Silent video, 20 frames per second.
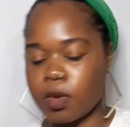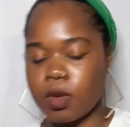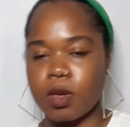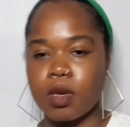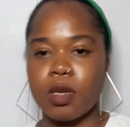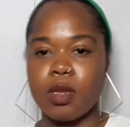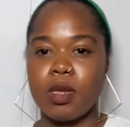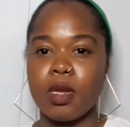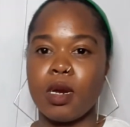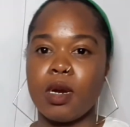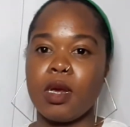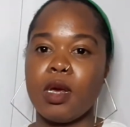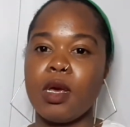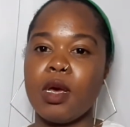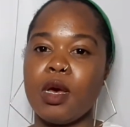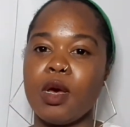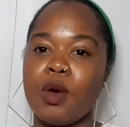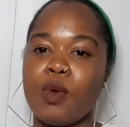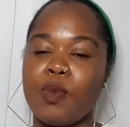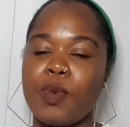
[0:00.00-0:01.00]
And then
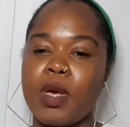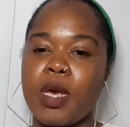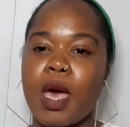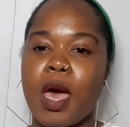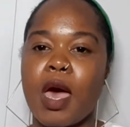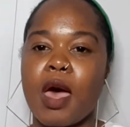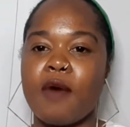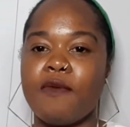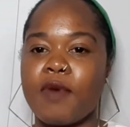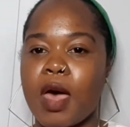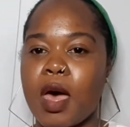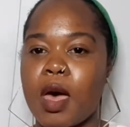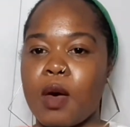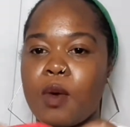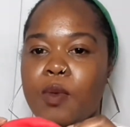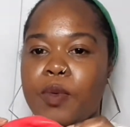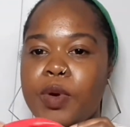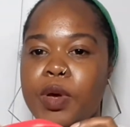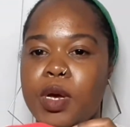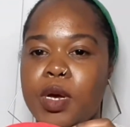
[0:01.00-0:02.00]
here we have
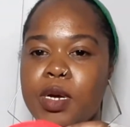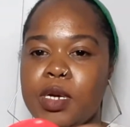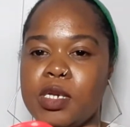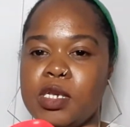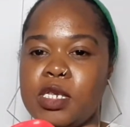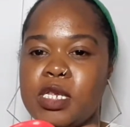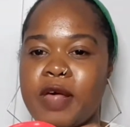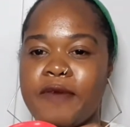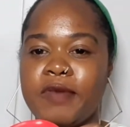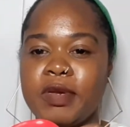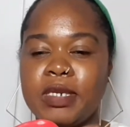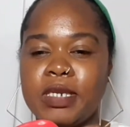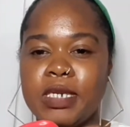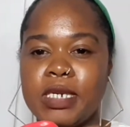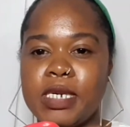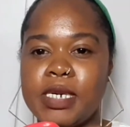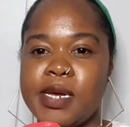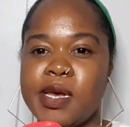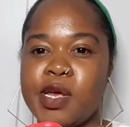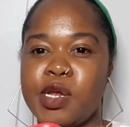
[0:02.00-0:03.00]
our
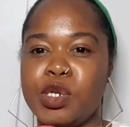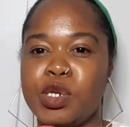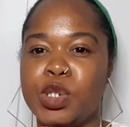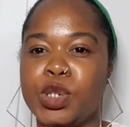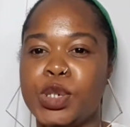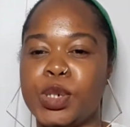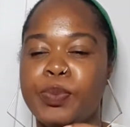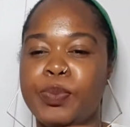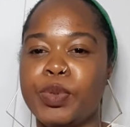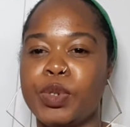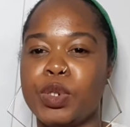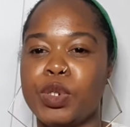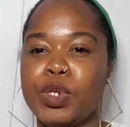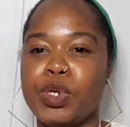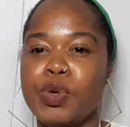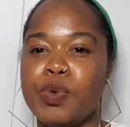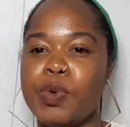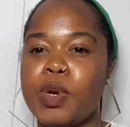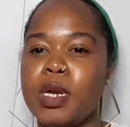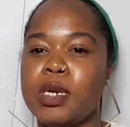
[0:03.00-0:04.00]
17-inch
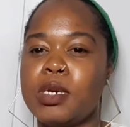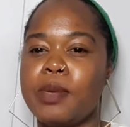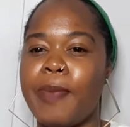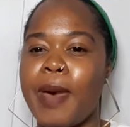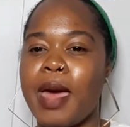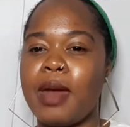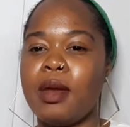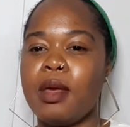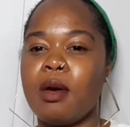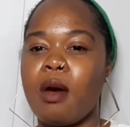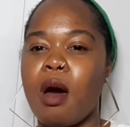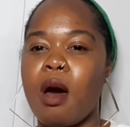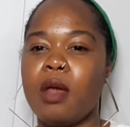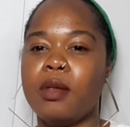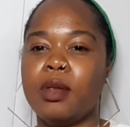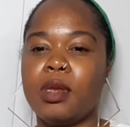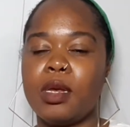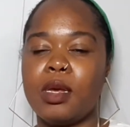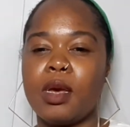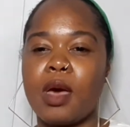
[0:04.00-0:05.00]
balloon. Depending on
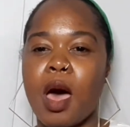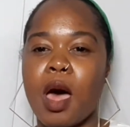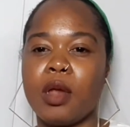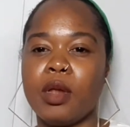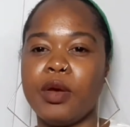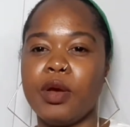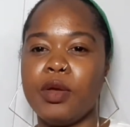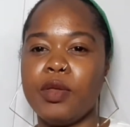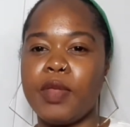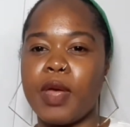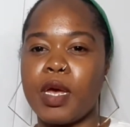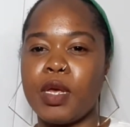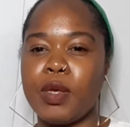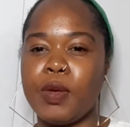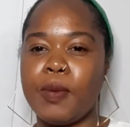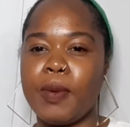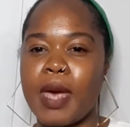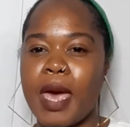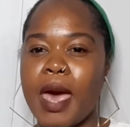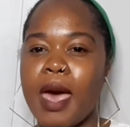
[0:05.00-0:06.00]
the color that
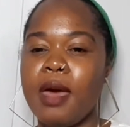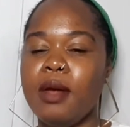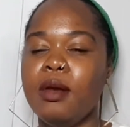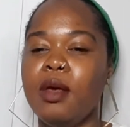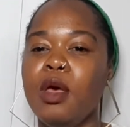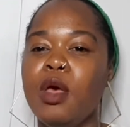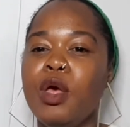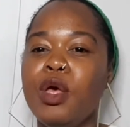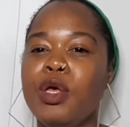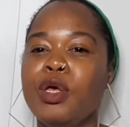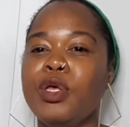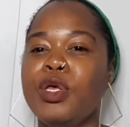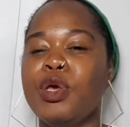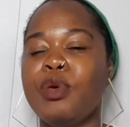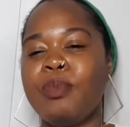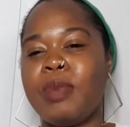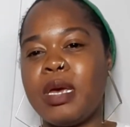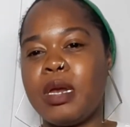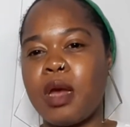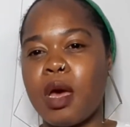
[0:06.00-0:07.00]
you get, you
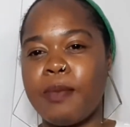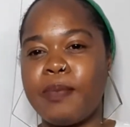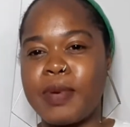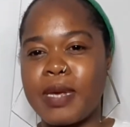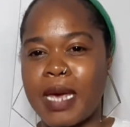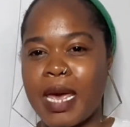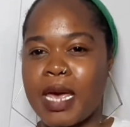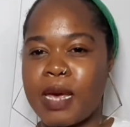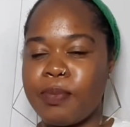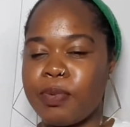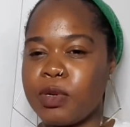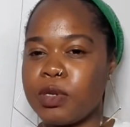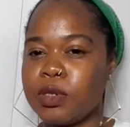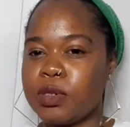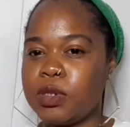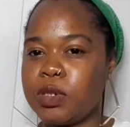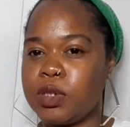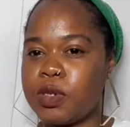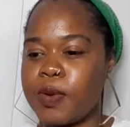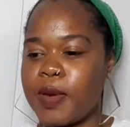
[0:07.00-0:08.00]
may not be able
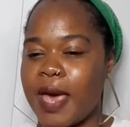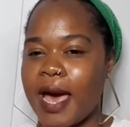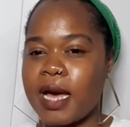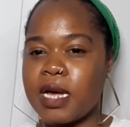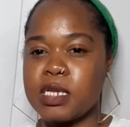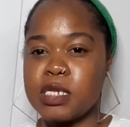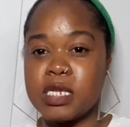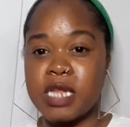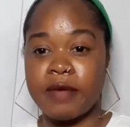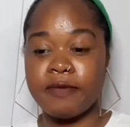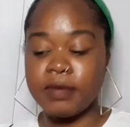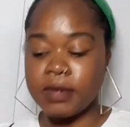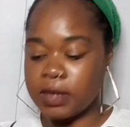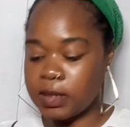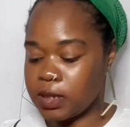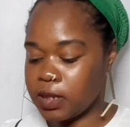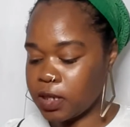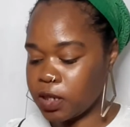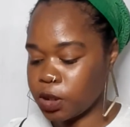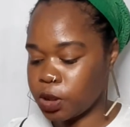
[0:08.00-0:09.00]
to get a
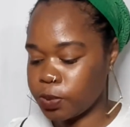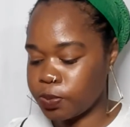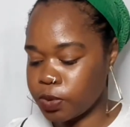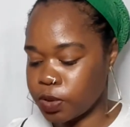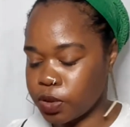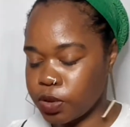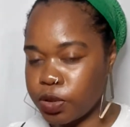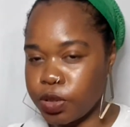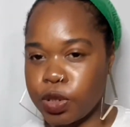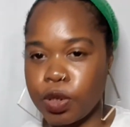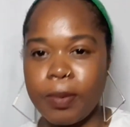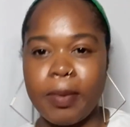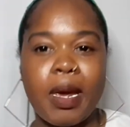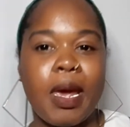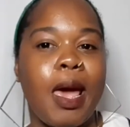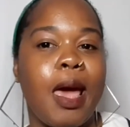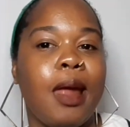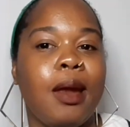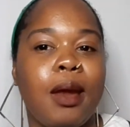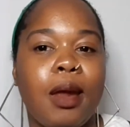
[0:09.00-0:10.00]
17-inch balloon. You may
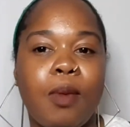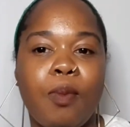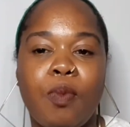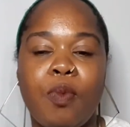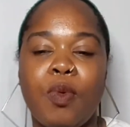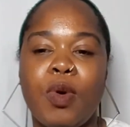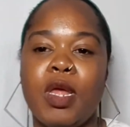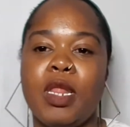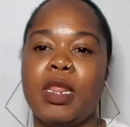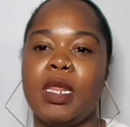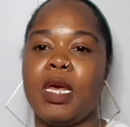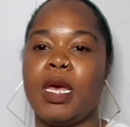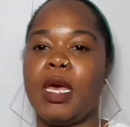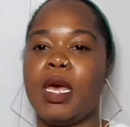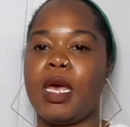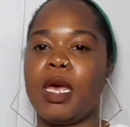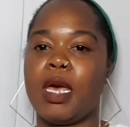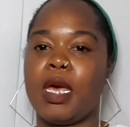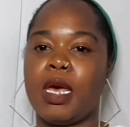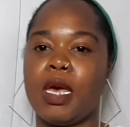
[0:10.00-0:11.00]
end up with
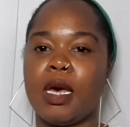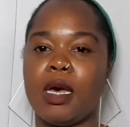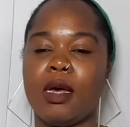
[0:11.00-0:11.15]
a